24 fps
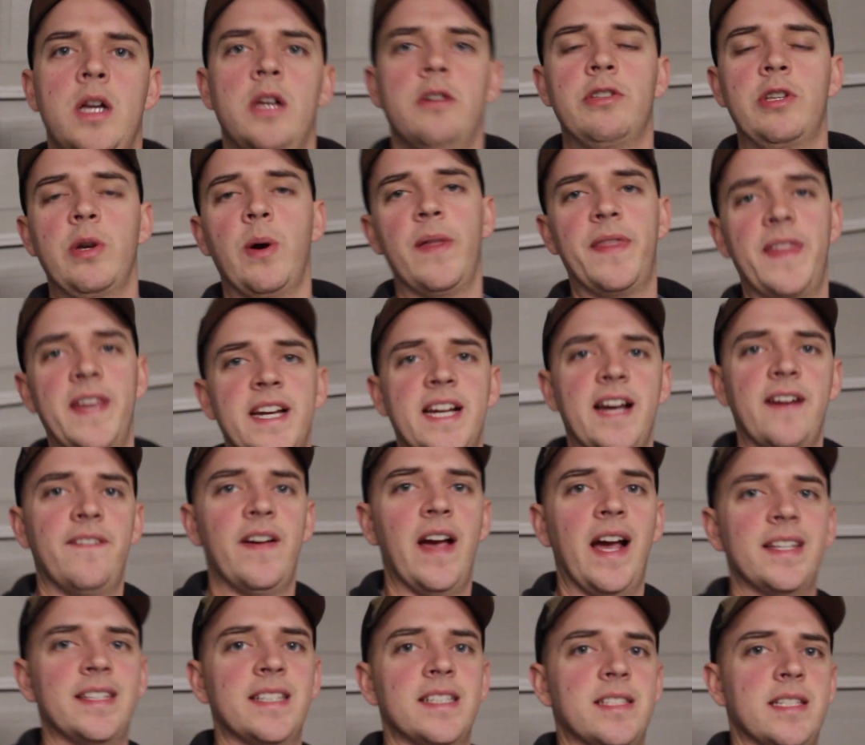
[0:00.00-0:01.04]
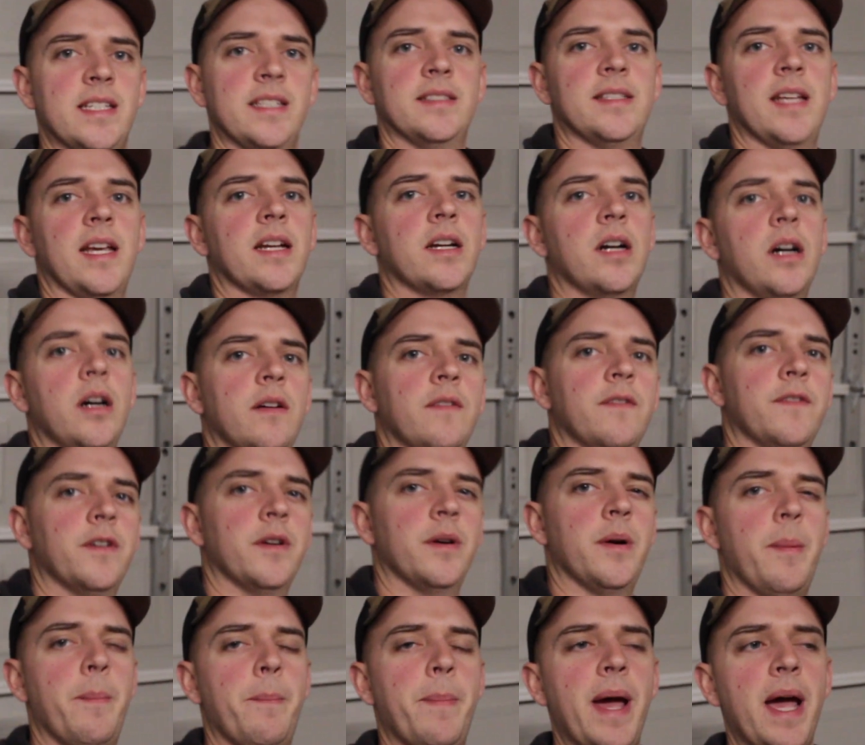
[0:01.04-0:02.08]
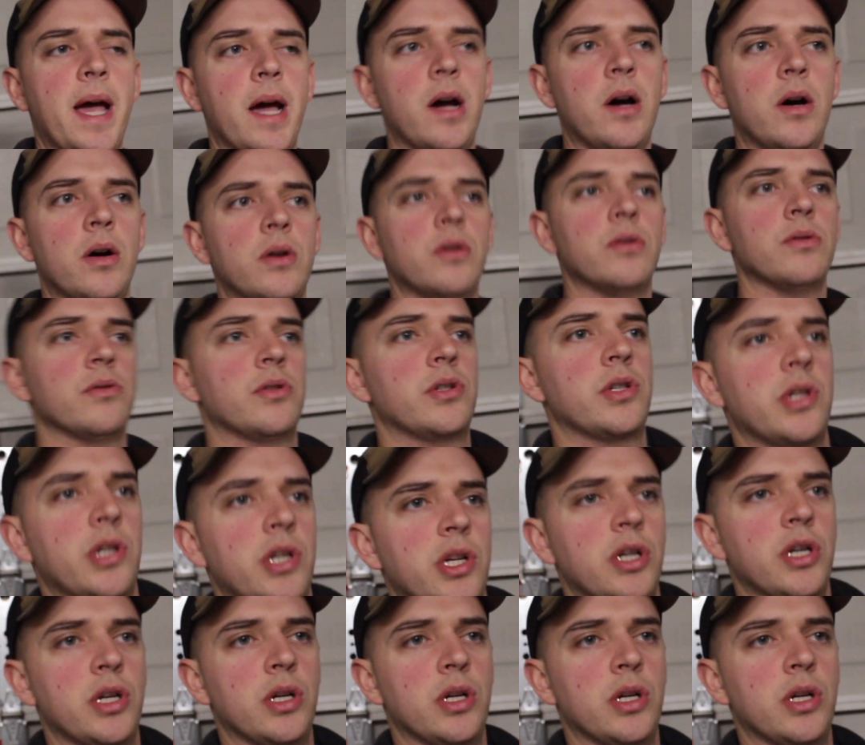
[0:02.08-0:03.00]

So I think I've had this intake on for about,